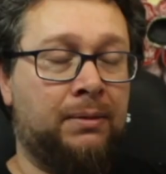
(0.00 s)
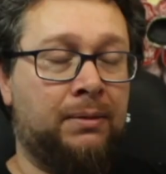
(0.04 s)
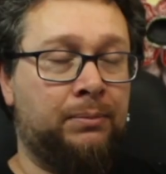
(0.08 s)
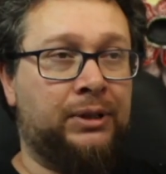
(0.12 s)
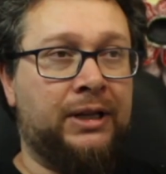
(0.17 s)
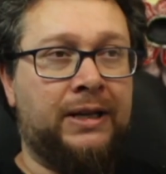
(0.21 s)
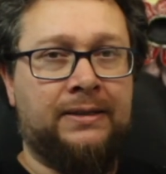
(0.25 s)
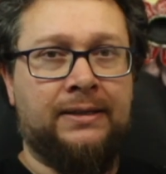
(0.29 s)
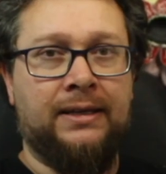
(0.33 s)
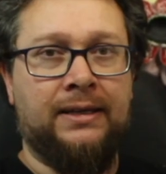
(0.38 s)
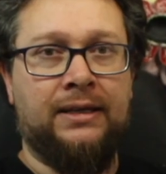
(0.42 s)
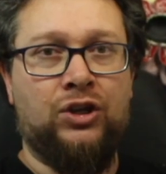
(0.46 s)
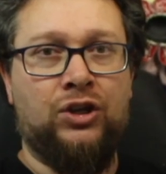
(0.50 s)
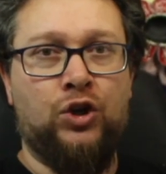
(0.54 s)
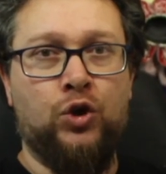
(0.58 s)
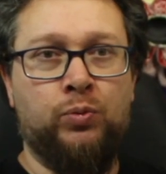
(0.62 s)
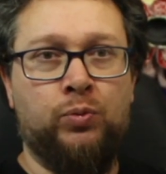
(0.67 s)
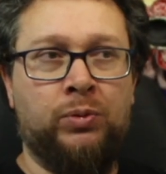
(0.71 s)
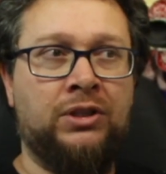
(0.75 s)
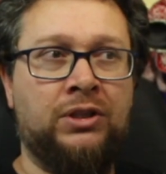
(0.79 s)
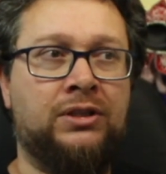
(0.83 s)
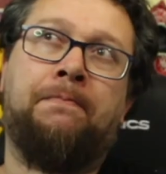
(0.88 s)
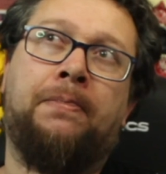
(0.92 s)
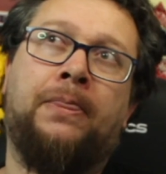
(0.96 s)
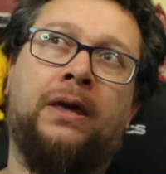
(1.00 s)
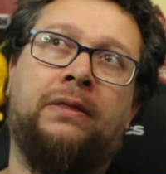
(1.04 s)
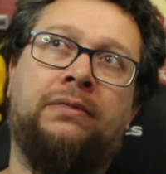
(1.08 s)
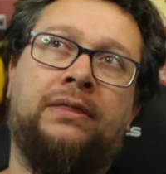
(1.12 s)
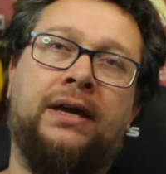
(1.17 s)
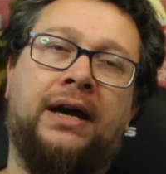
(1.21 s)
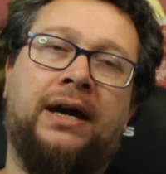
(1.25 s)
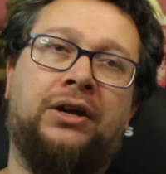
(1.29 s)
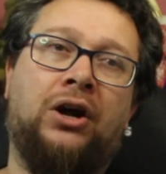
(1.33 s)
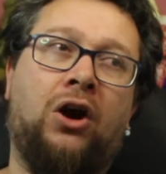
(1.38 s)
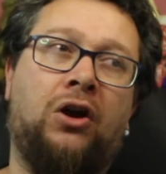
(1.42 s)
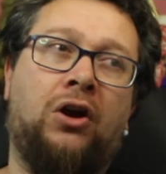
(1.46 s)
Placing humans
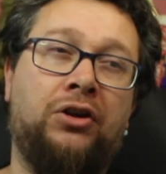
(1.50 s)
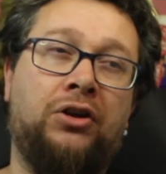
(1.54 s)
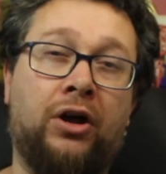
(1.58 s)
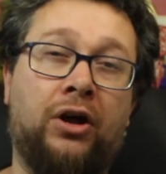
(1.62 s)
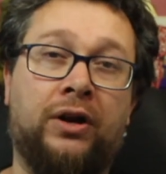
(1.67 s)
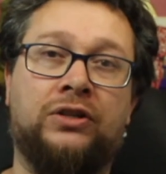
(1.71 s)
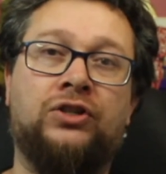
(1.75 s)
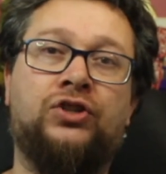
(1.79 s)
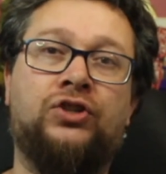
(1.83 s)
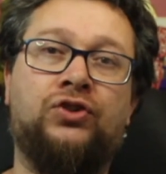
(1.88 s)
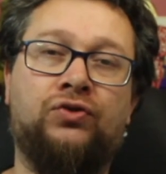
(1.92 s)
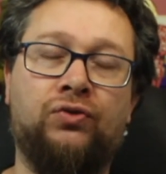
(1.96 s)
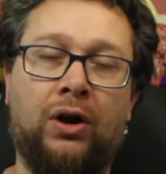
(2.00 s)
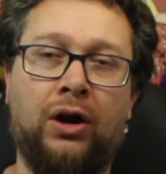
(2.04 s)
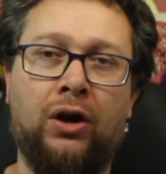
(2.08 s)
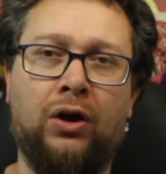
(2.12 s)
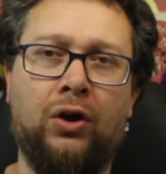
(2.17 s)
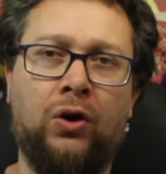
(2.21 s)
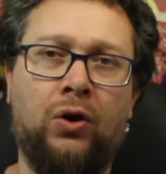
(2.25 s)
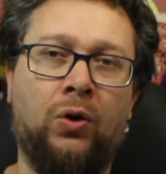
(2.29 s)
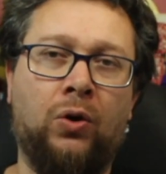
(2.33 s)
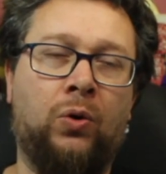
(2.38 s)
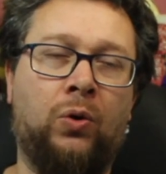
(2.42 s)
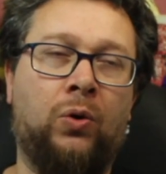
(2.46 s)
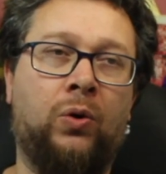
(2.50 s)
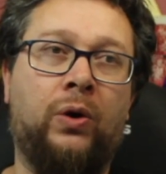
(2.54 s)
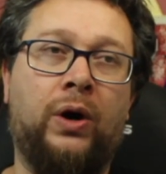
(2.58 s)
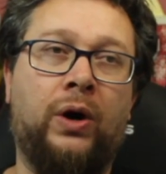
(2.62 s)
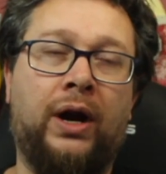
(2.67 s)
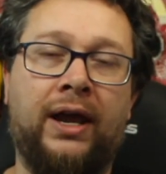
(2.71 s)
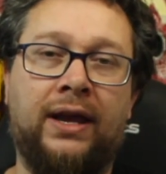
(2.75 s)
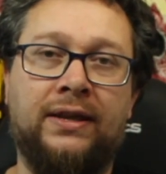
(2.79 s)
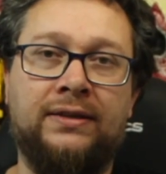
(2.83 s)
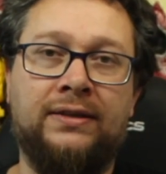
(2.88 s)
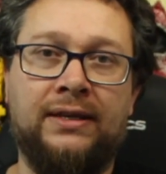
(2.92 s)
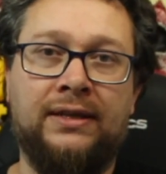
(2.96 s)
that are not as strong or
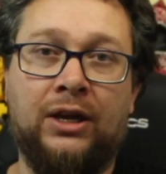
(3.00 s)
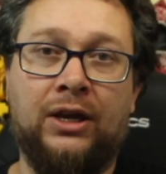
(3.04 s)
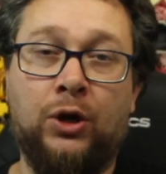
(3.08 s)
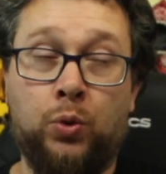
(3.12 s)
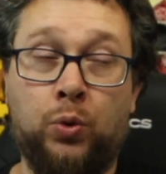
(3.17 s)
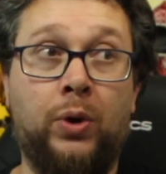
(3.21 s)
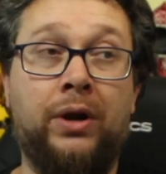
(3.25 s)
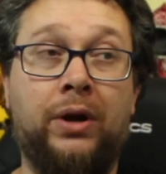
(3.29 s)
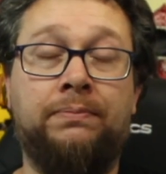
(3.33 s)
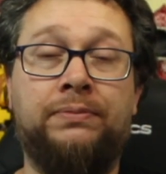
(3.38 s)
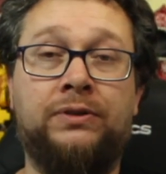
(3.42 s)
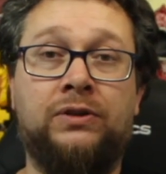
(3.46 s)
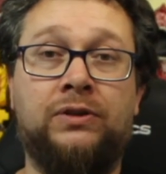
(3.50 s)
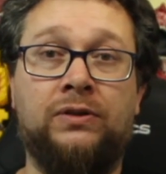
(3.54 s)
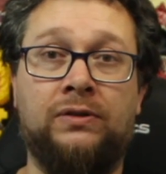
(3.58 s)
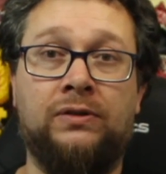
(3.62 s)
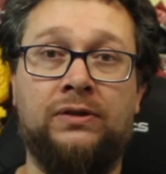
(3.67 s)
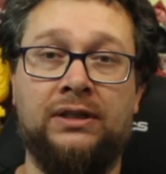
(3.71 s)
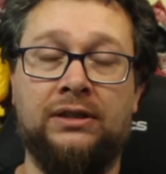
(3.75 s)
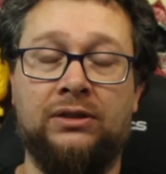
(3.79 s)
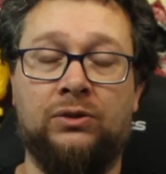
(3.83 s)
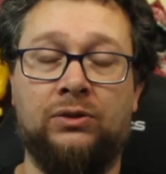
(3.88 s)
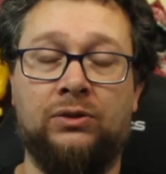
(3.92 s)
as equipped to deal